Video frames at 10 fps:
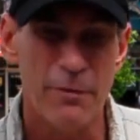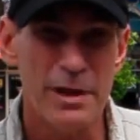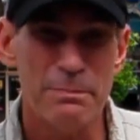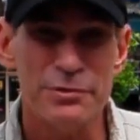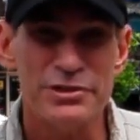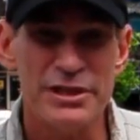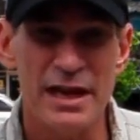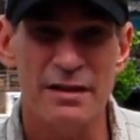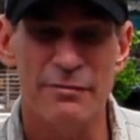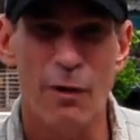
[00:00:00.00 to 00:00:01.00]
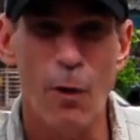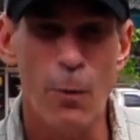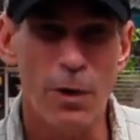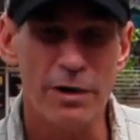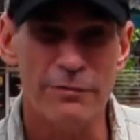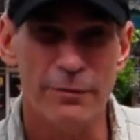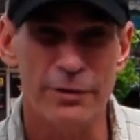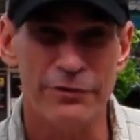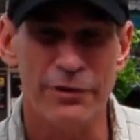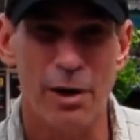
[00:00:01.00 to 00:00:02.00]
forty percent of the whole
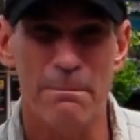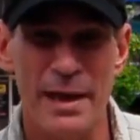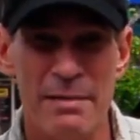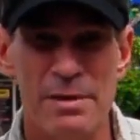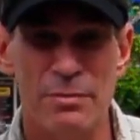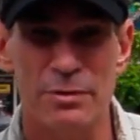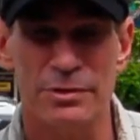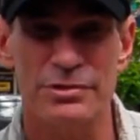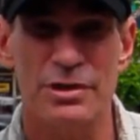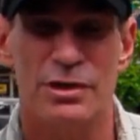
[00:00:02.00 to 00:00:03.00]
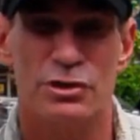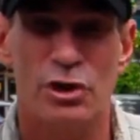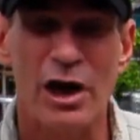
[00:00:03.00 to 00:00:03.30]
workforce are baby boomers